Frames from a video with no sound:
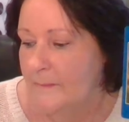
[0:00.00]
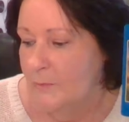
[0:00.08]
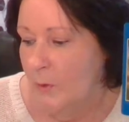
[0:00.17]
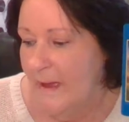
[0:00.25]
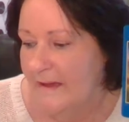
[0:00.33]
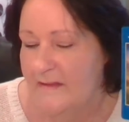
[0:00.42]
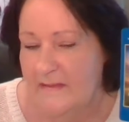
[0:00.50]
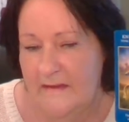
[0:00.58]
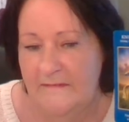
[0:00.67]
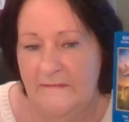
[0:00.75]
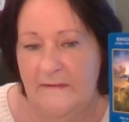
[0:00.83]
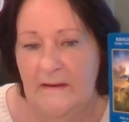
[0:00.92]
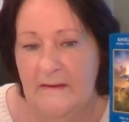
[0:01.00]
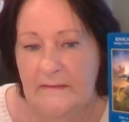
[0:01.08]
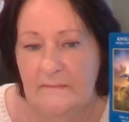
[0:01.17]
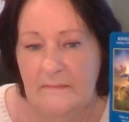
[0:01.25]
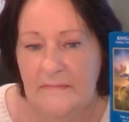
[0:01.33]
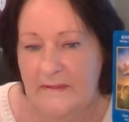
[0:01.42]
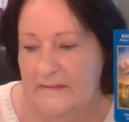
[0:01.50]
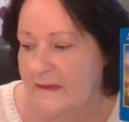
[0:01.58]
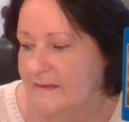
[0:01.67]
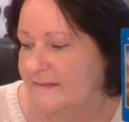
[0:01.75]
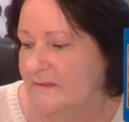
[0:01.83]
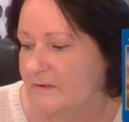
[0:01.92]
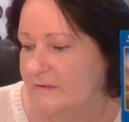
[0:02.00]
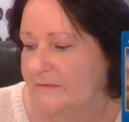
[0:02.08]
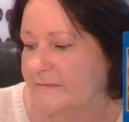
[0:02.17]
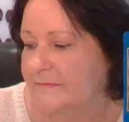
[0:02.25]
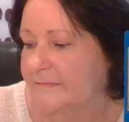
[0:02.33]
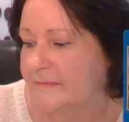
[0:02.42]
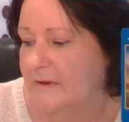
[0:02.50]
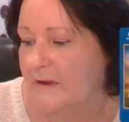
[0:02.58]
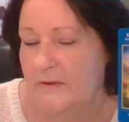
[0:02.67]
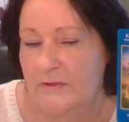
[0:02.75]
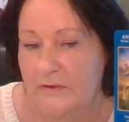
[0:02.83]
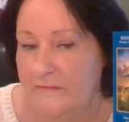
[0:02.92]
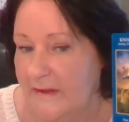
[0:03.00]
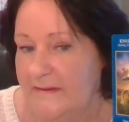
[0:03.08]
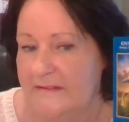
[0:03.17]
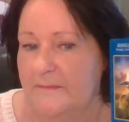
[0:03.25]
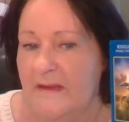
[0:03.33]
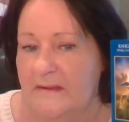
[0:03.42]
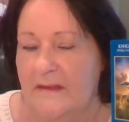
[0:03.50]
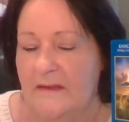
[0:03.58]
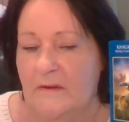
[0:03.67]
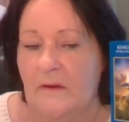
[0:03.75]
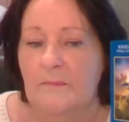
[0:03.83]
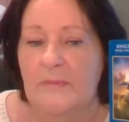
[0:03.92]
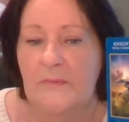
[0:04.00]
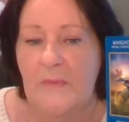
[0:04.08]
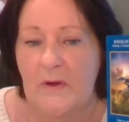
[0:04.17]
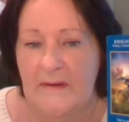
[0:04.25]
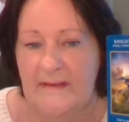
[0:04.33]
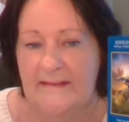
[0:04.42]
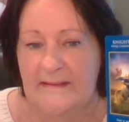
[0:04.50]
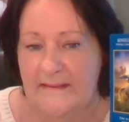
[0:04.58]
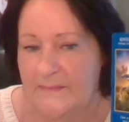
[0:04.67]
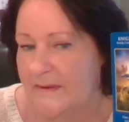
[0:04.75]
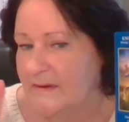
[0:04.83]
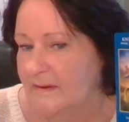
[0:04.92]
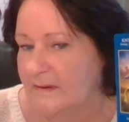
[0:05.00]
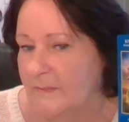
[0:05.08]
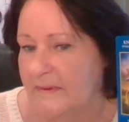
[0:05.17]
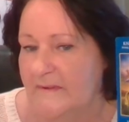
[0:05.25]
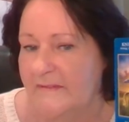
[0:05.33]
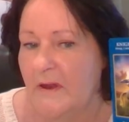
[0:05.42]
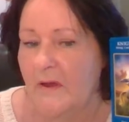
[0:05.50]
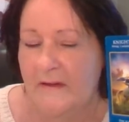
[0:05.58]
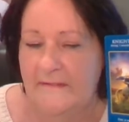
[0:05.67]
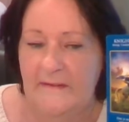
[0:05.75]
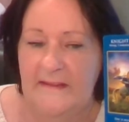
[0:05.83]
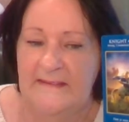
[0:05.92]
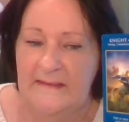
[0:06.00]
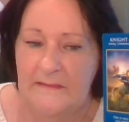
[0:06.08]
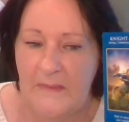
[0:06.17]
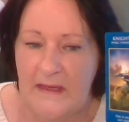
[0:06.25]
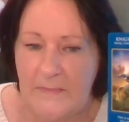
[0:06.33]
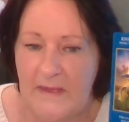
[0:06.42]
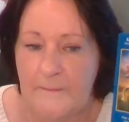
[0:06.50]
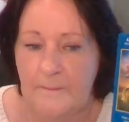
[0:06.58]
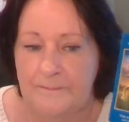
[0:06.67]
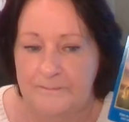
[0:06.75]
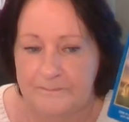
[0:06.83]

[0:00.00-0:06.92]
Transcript: Or out of that feeling that sort of, you know, you've had to make that compromise. It's been a little bit of a life lesson maybe.